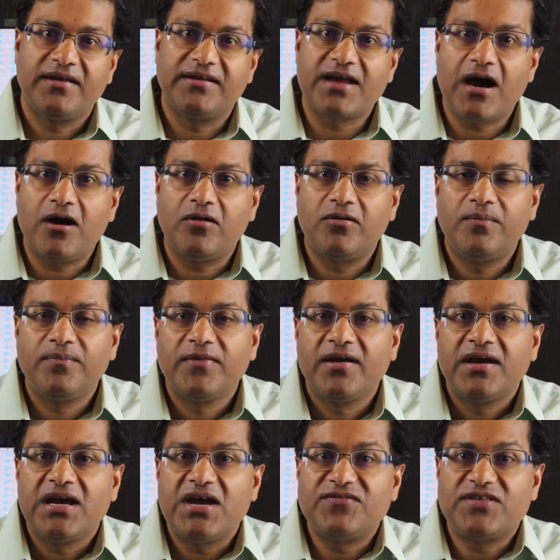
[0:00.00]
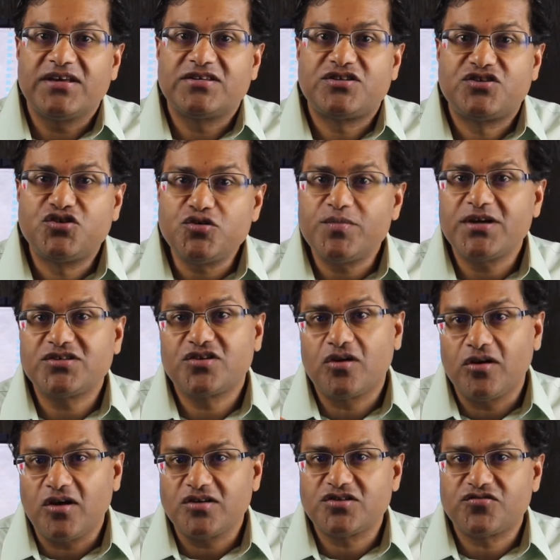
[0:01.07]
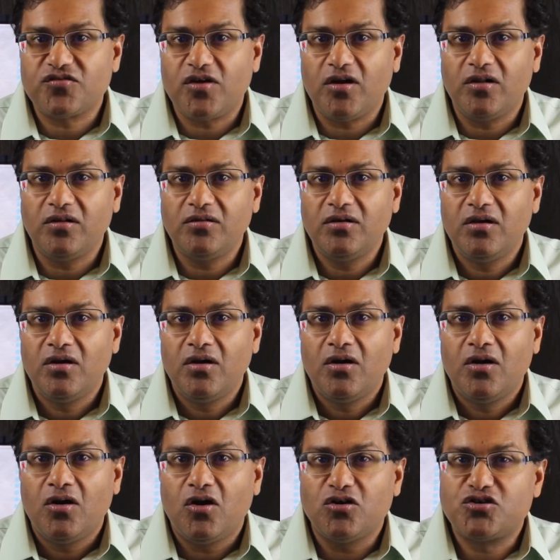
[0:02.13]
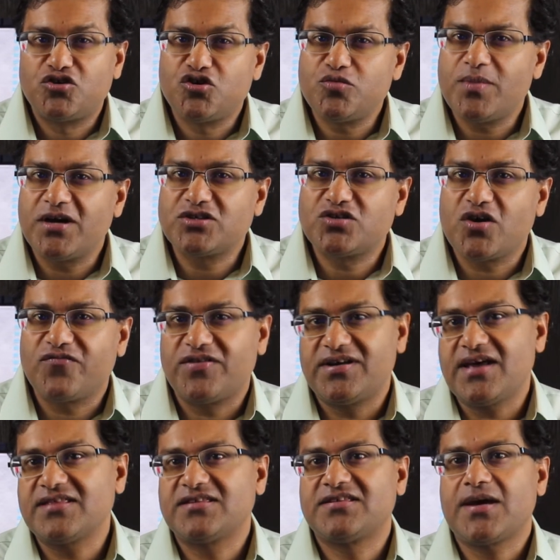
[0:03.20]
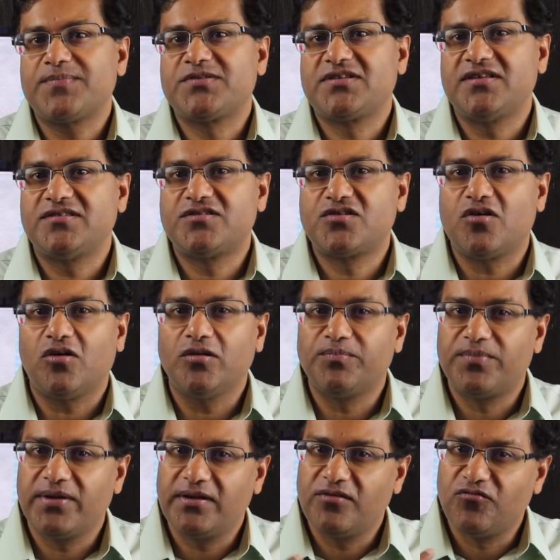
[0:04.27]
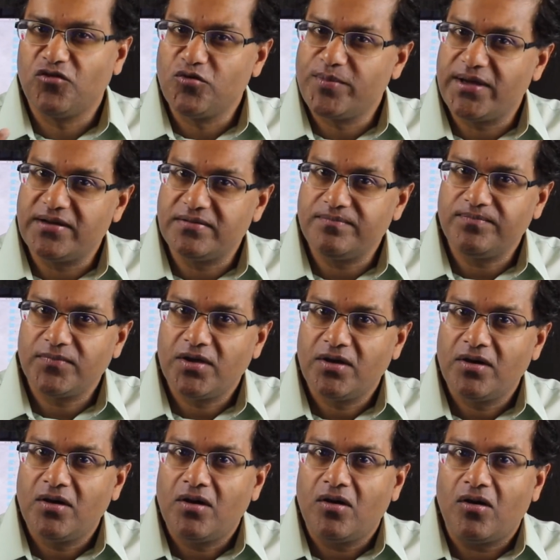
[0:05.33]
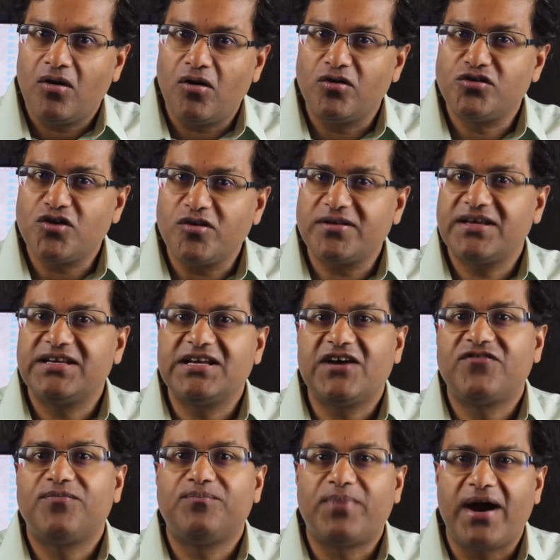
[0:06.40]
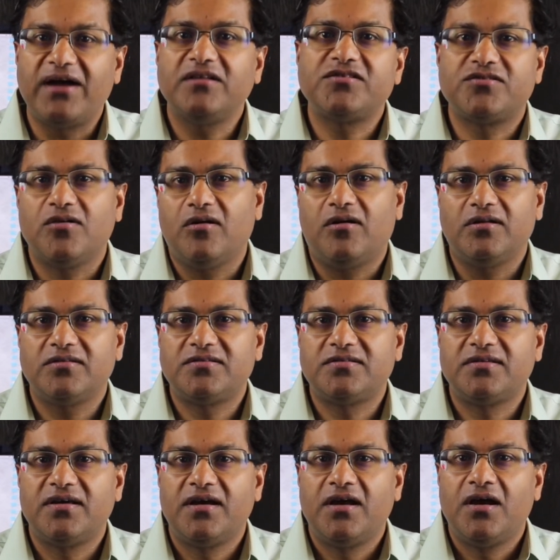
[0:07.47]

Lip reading: Now, if there's too much cholesterol or too much of another substance called bilirubin or not enough bile salts,